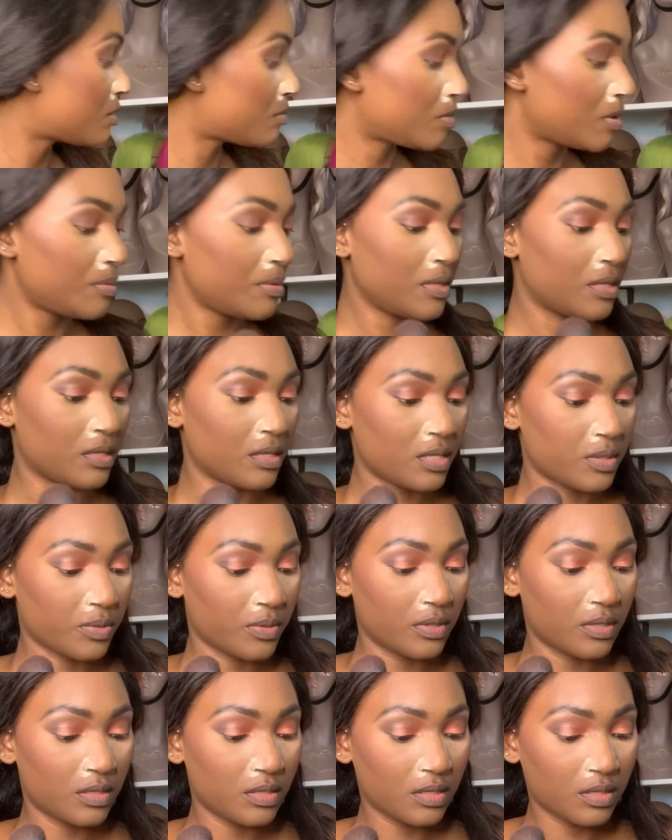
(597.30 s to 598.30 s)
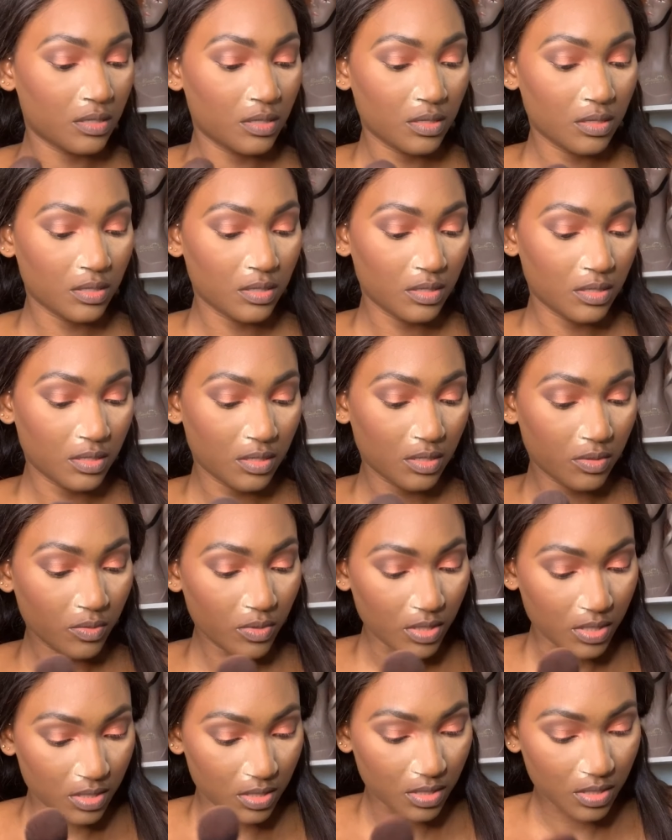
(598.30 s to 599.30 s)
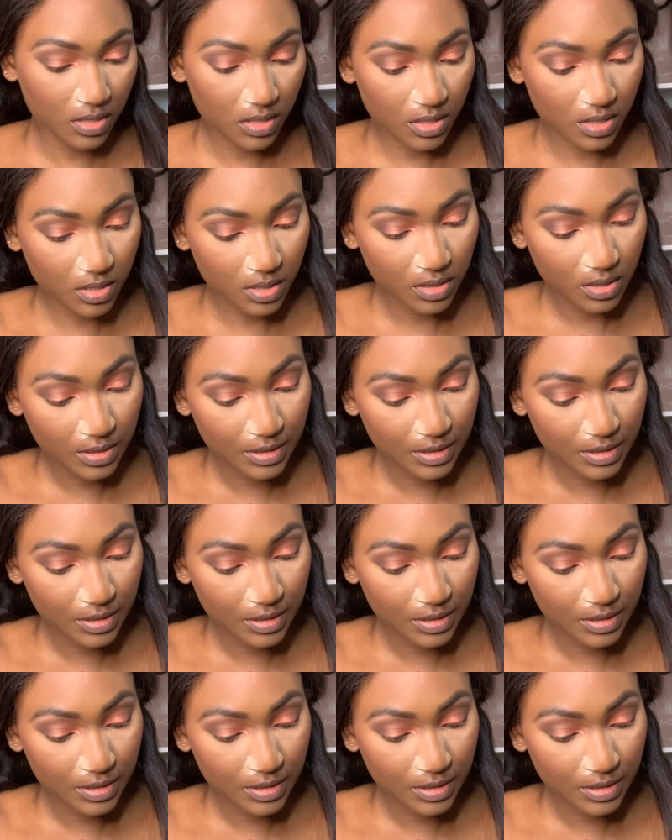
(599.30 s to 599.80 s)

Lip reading: Maybe this one. What is this?